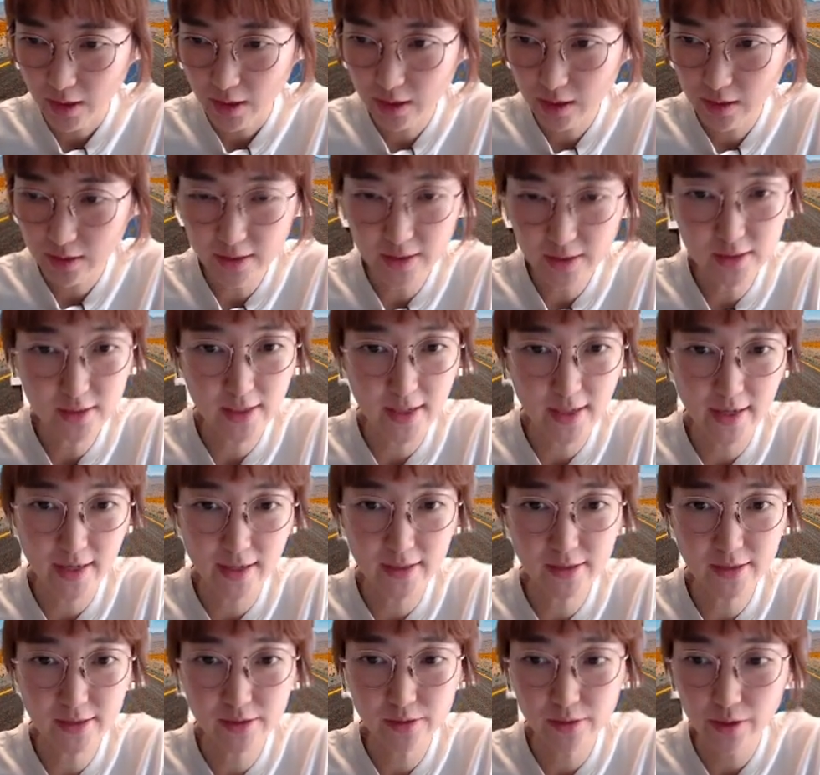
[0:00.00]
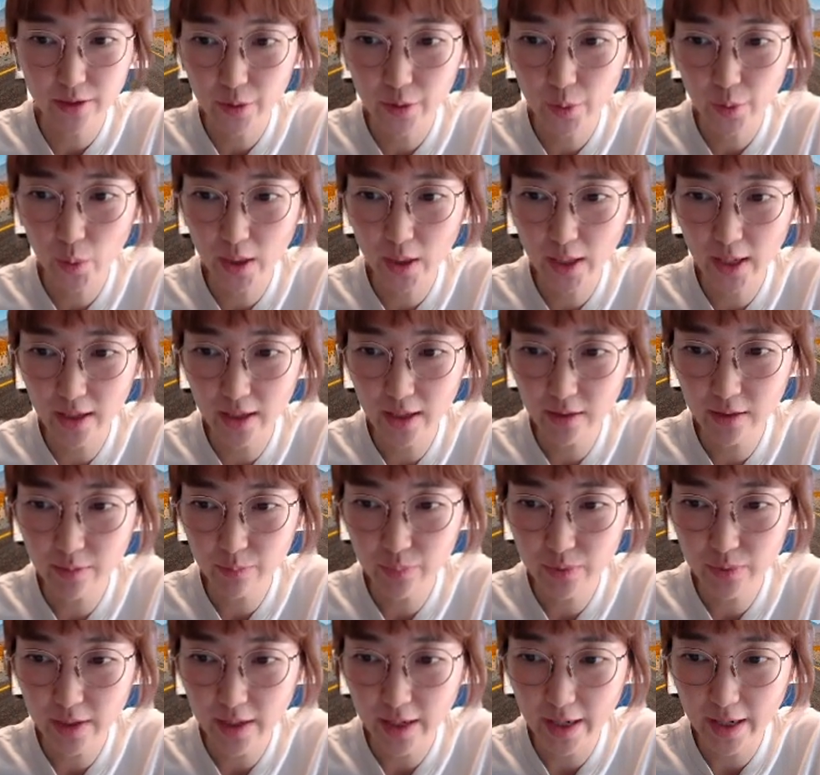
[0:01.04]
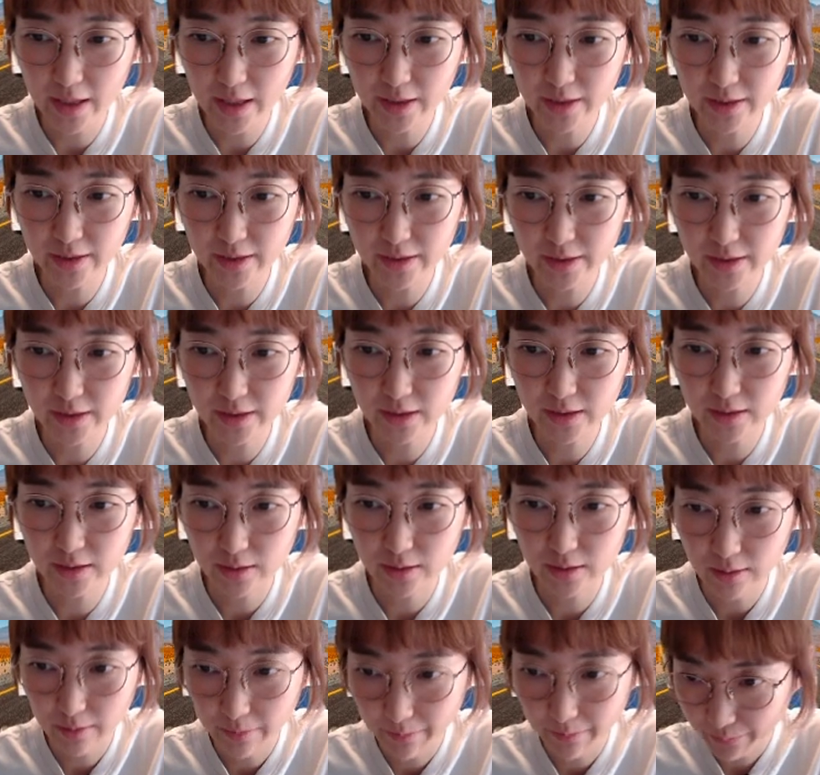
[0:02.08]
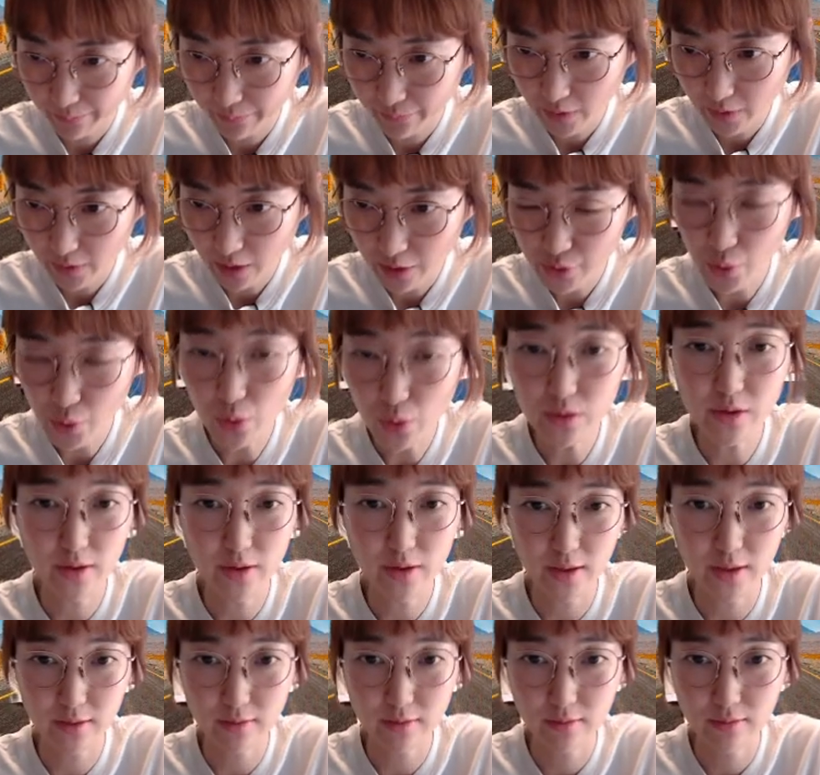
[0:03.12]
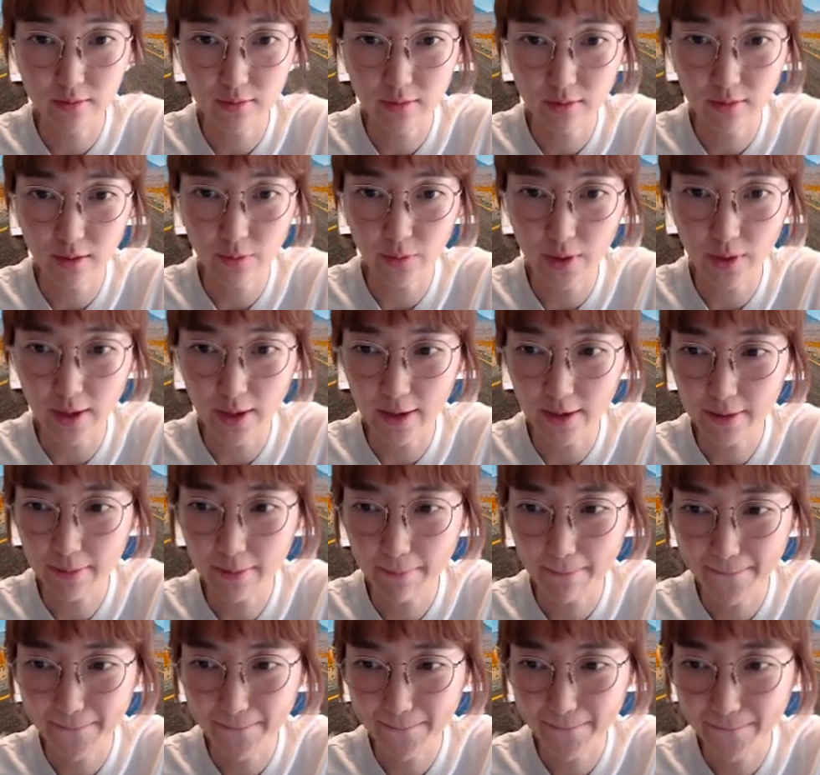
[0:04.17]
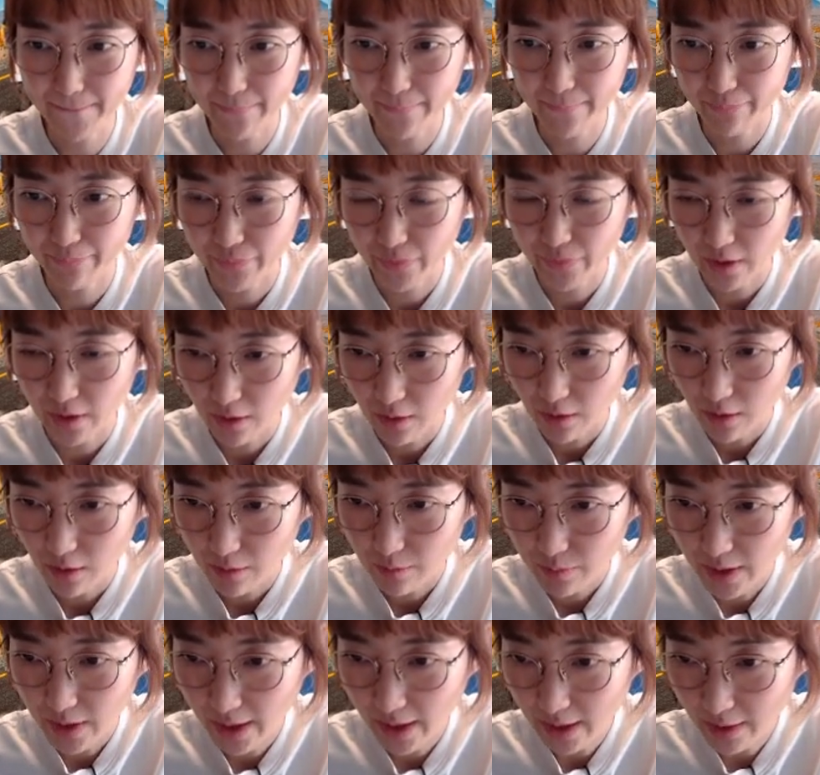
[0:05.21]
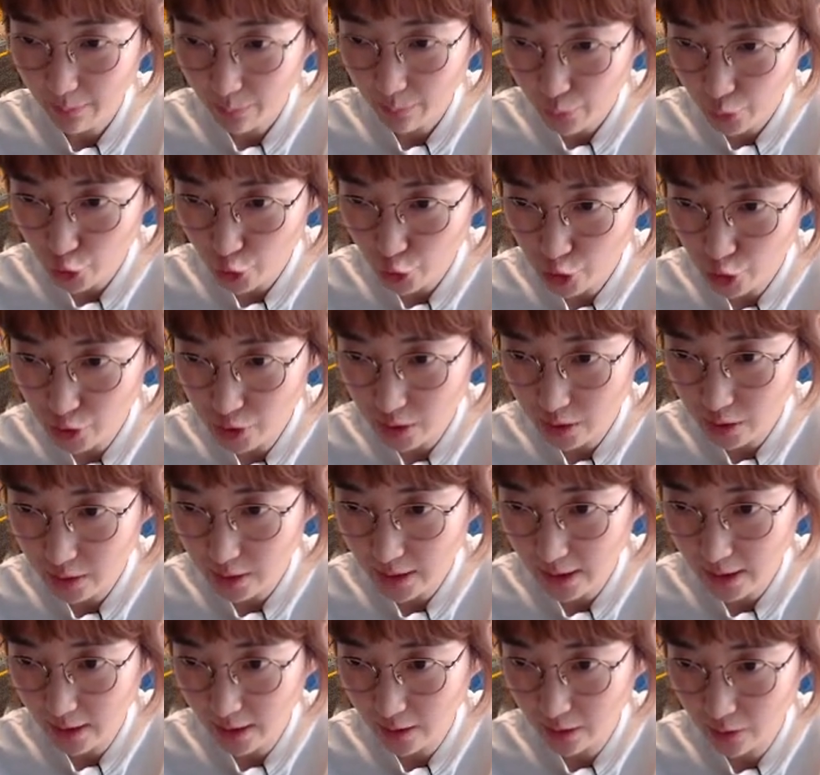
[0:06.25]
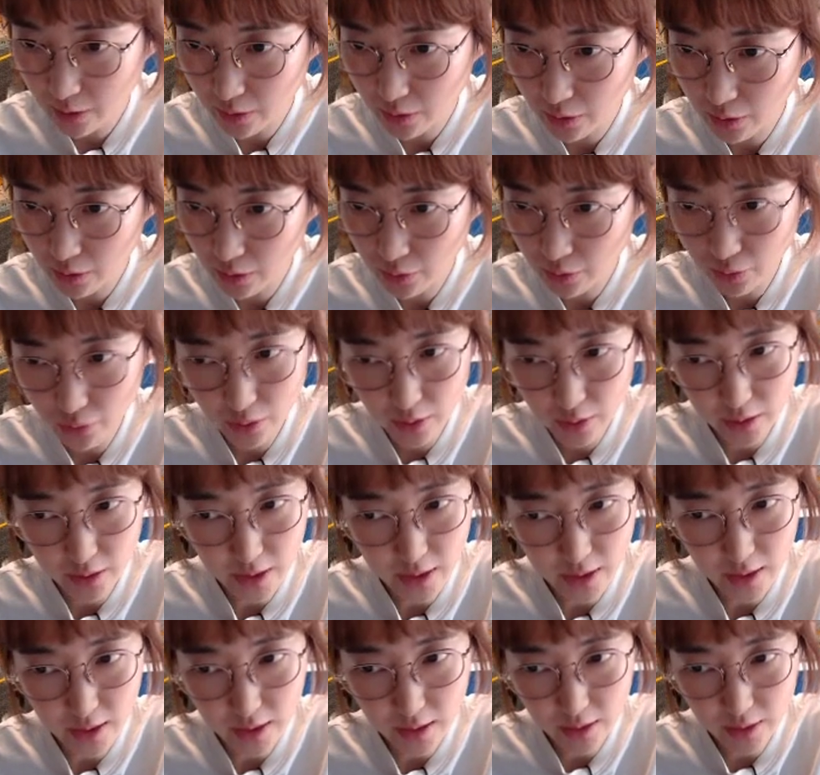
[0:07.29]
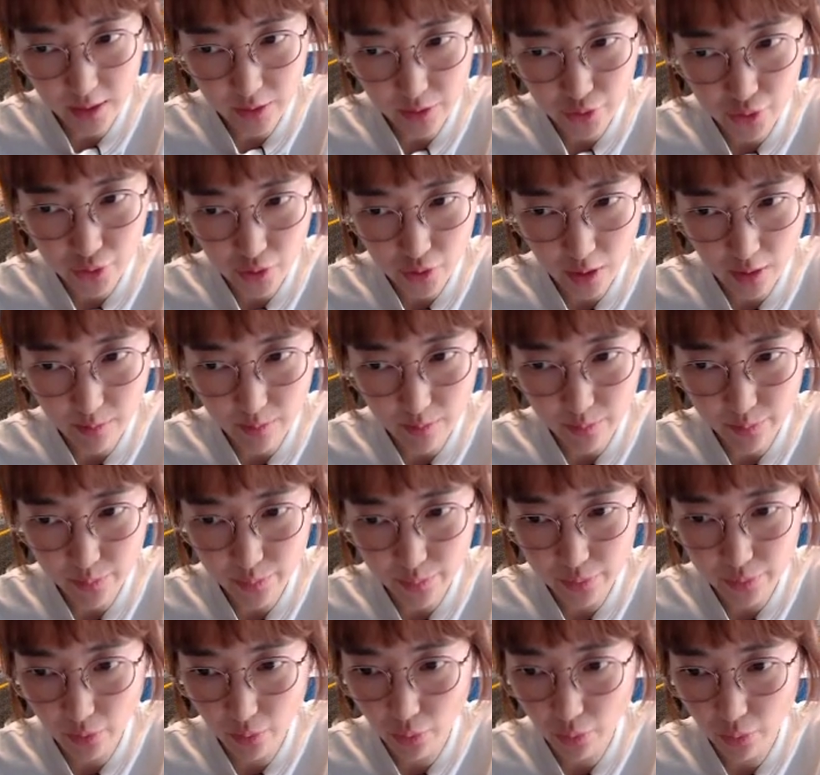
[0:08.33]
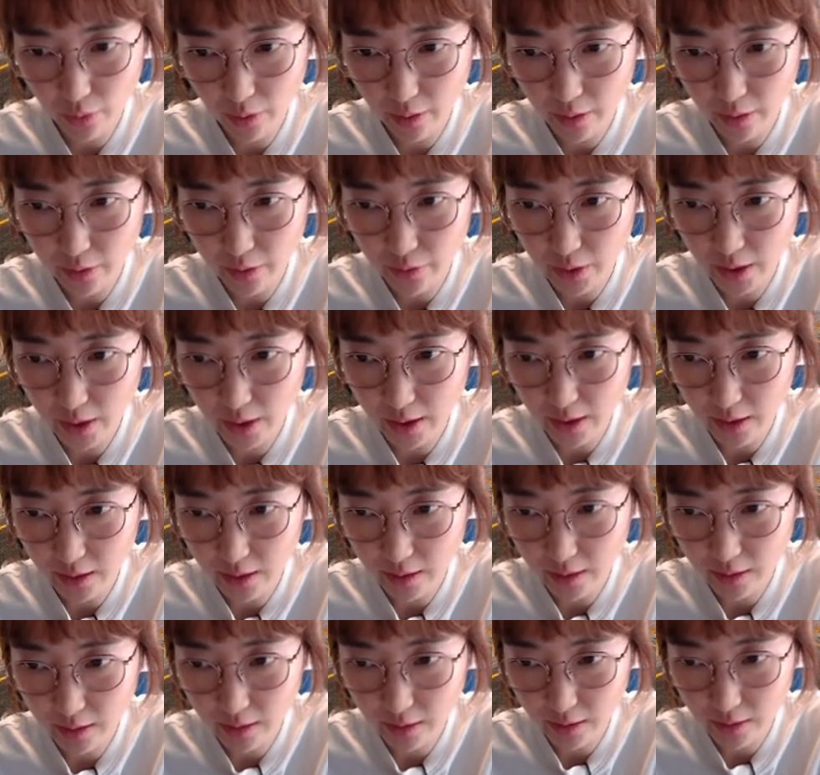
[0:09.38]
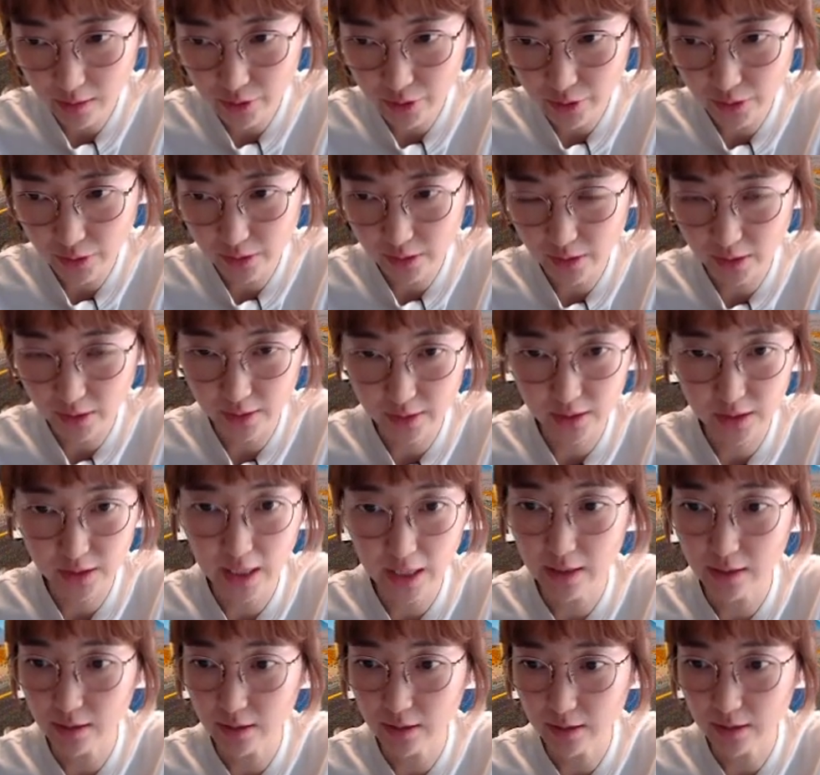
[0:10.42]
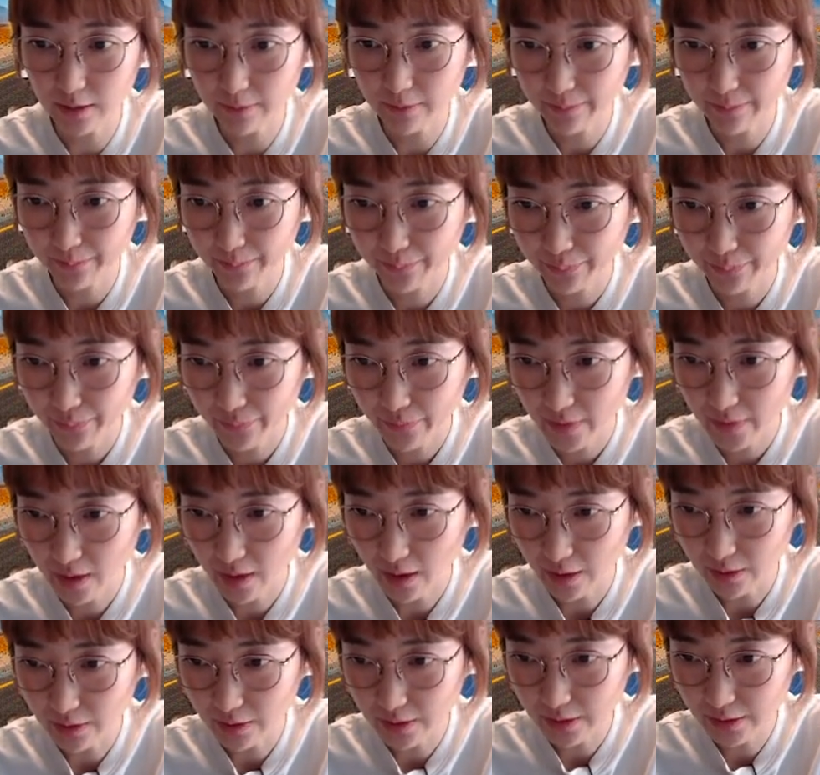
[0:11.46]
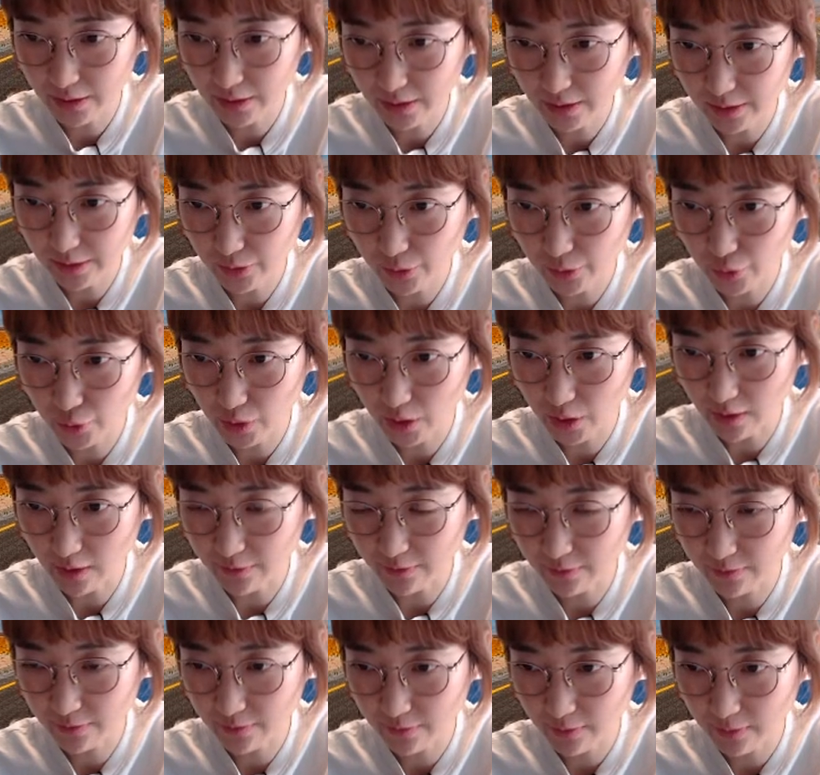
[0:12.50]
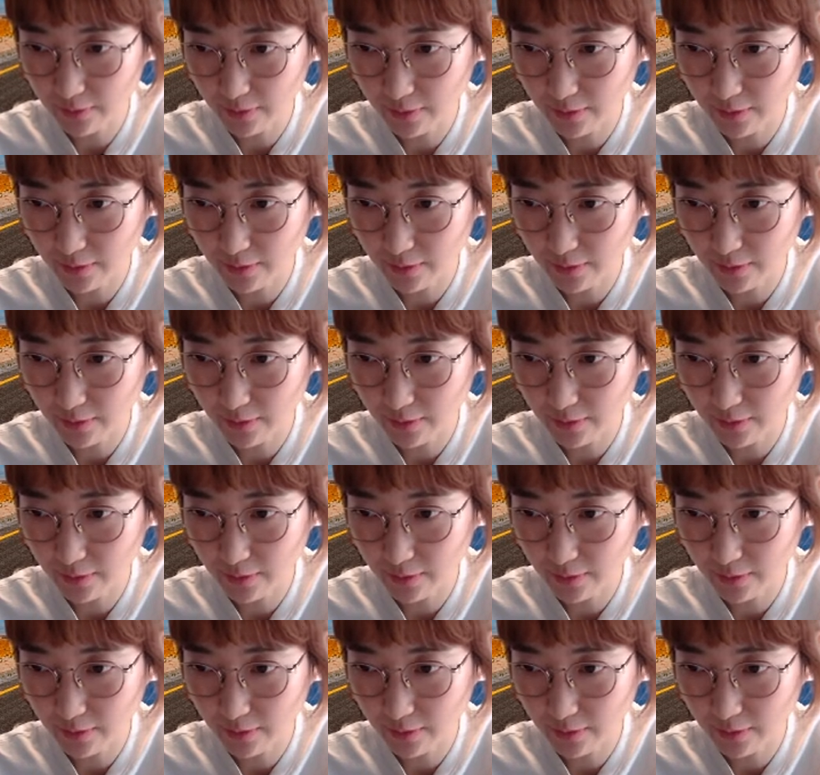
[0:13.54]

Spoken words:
In this case, you can play this shoulder hit, okay? Black can push, then you can jump or you can just extend. Yeah, this is good enough.